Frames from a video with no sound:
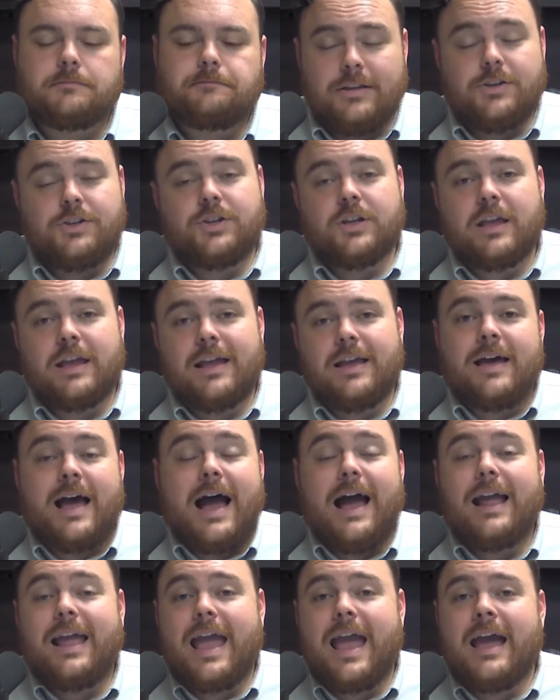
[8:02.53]
Additionally, the
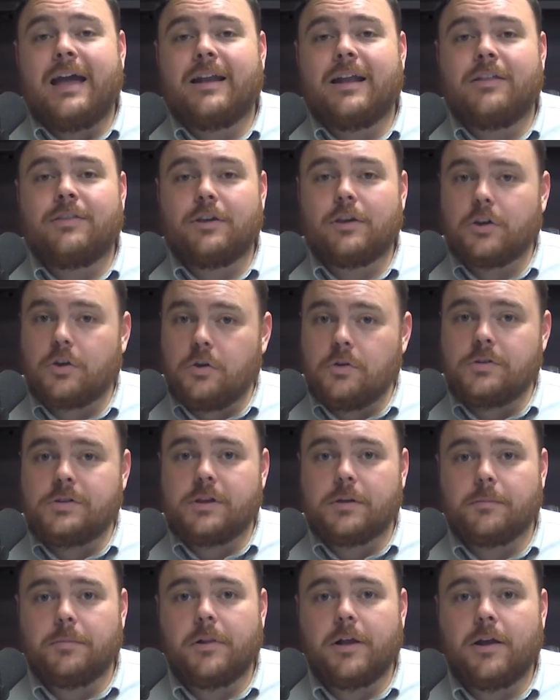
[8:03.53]
hi-hat and the
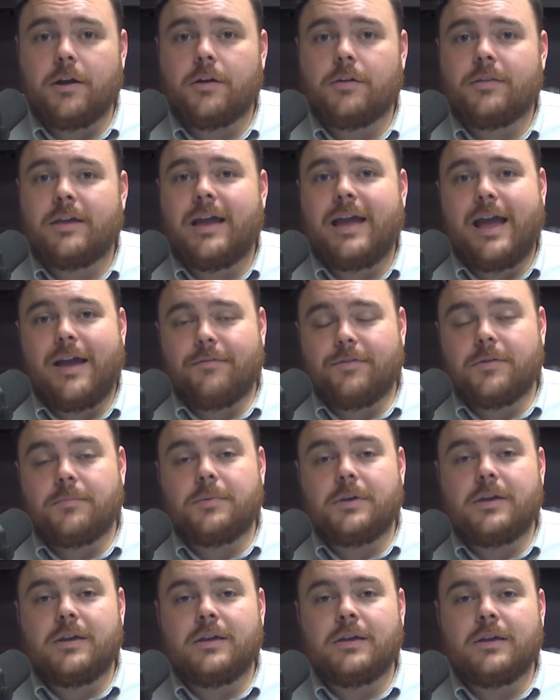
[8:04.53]
acoustic player, they have to
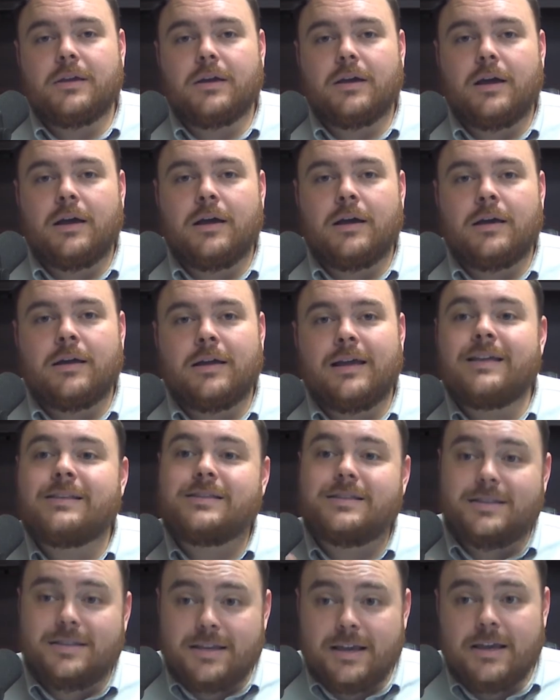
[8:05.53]
be
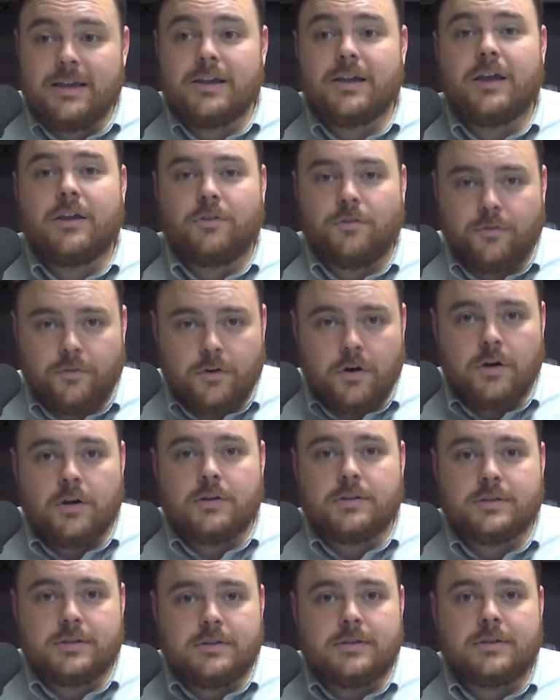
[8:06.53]
in sync as far
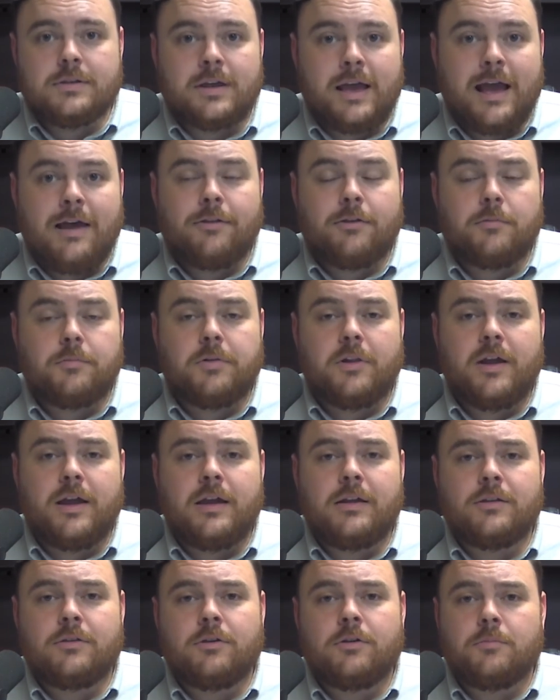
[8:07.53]
as how they're playing.